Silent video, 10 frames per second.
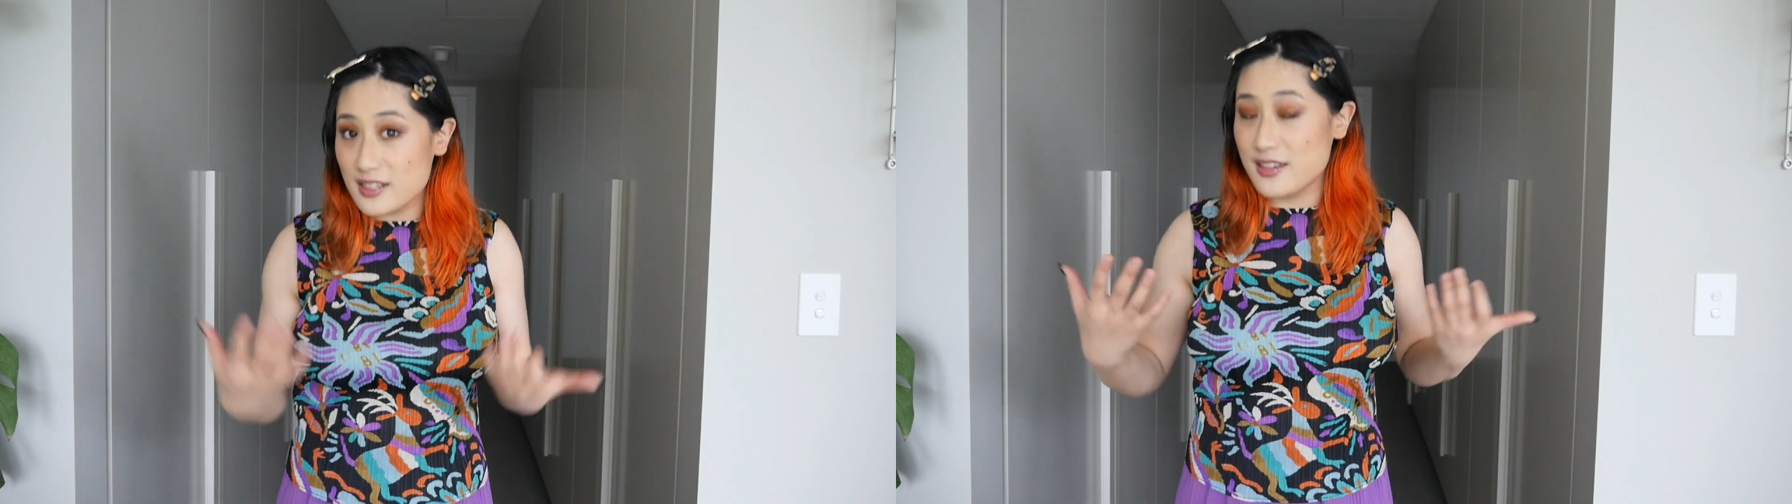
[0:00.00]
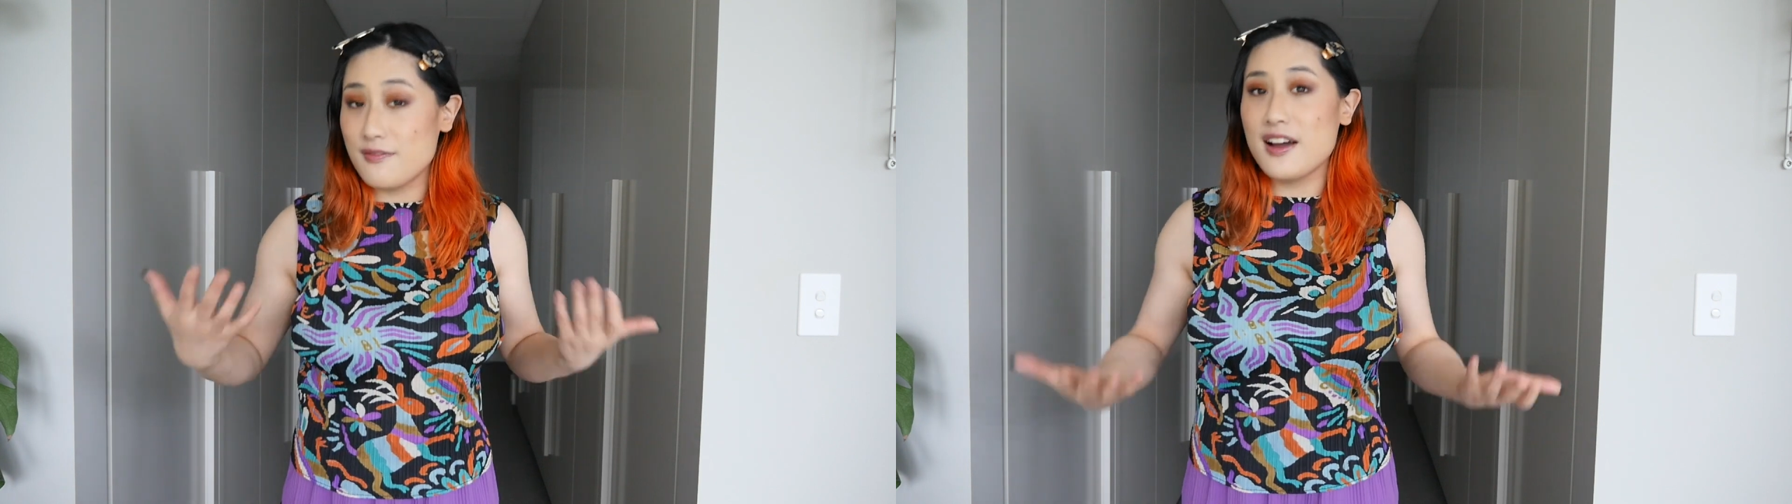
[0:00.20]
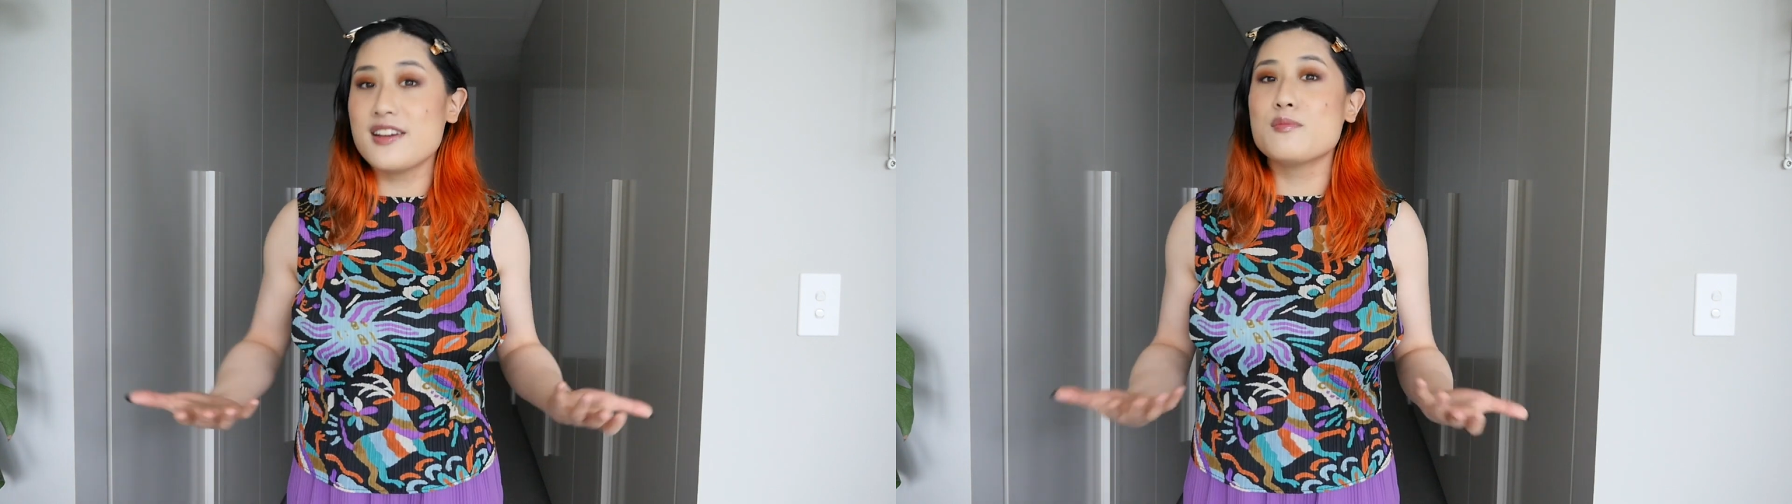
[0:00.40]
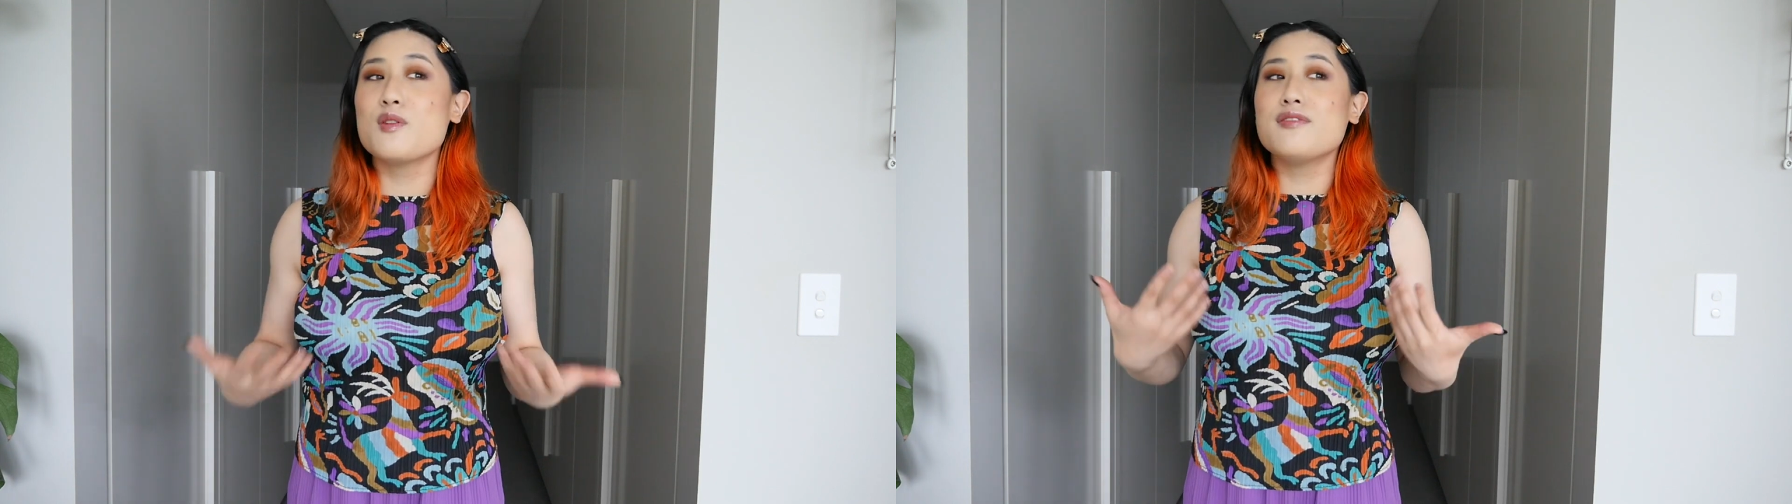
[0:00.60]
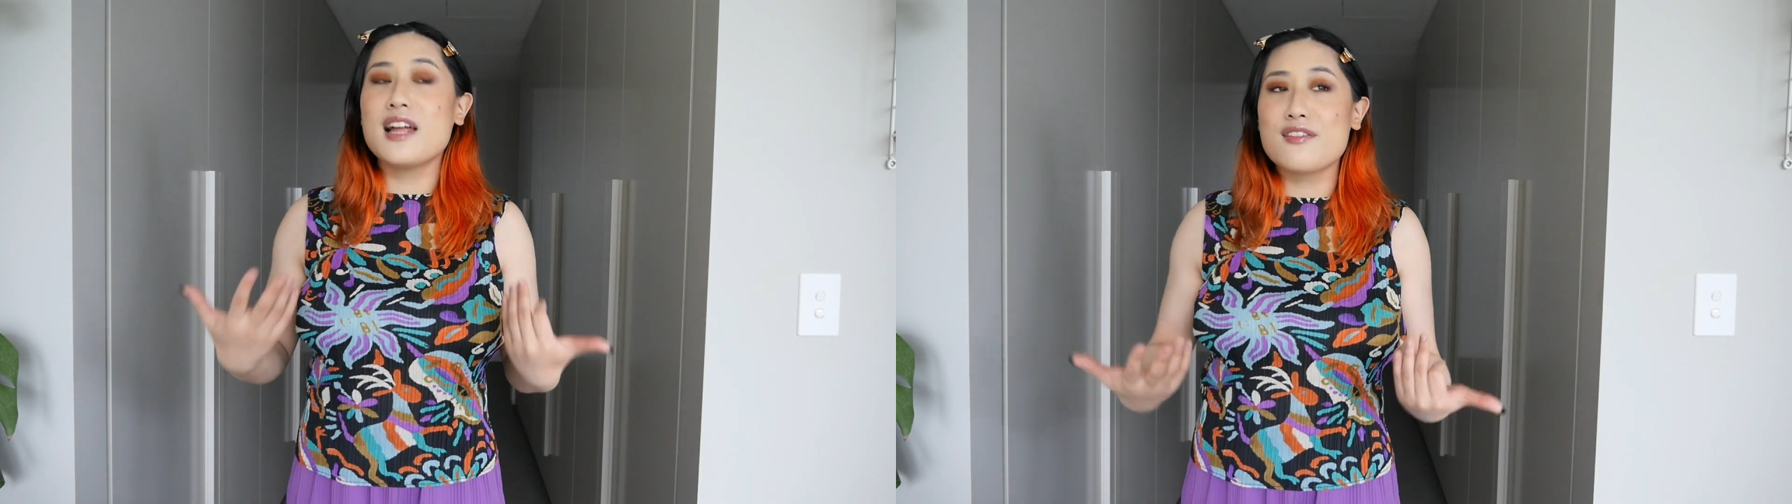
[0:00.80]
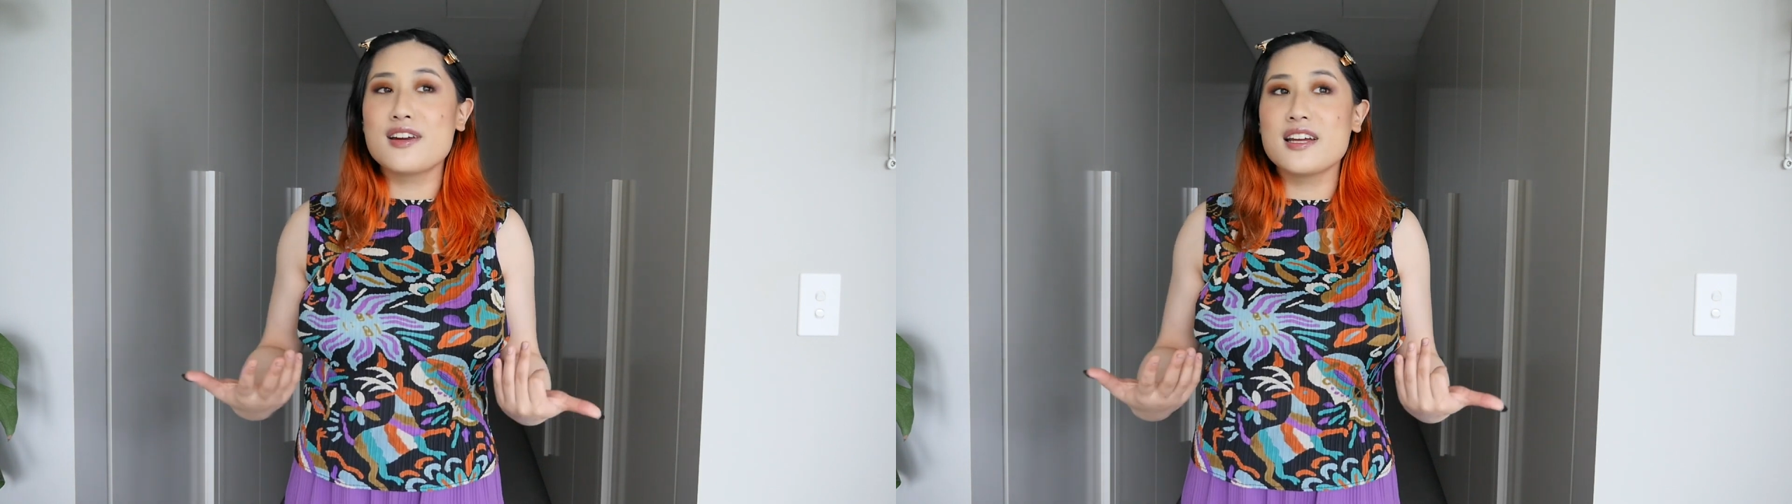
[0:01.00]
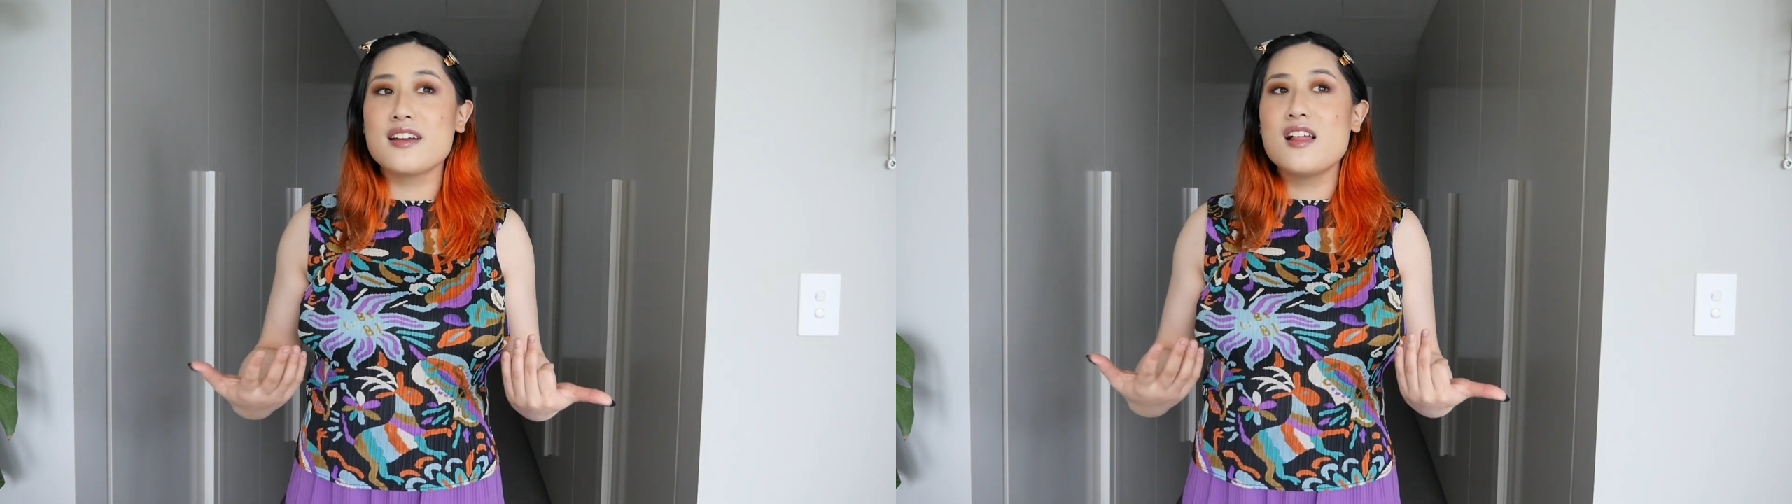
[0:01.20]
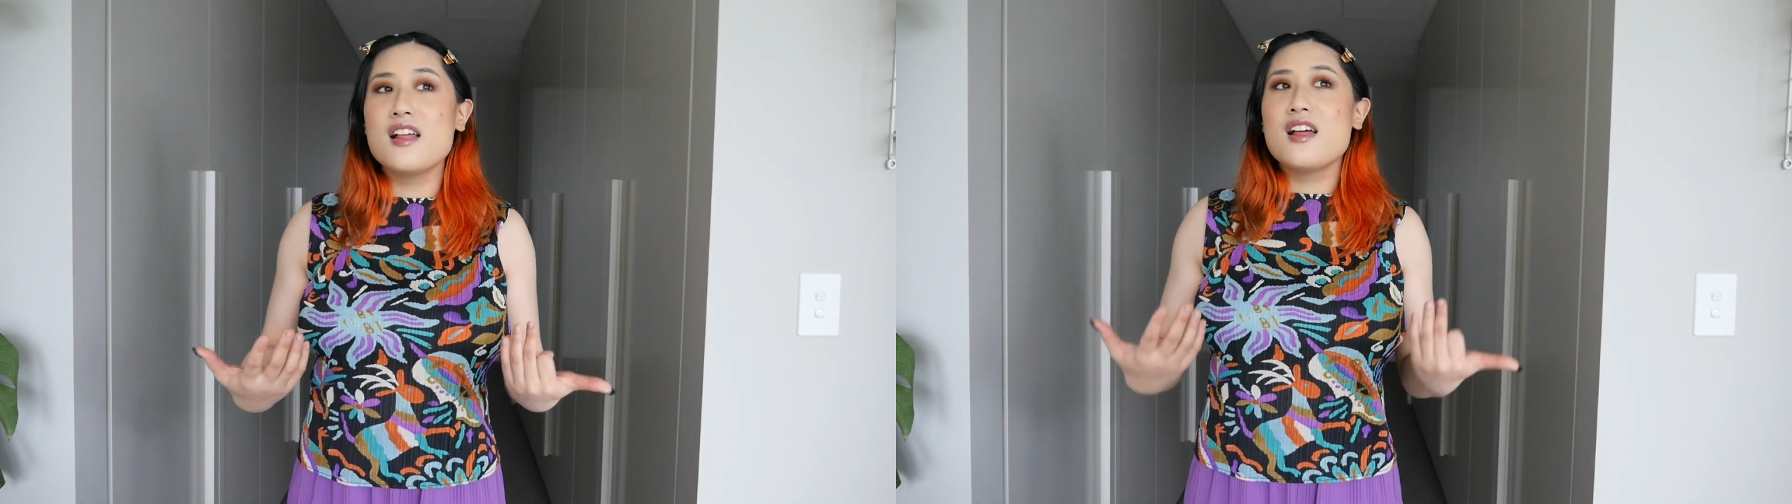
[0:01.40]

because I find it more flattering.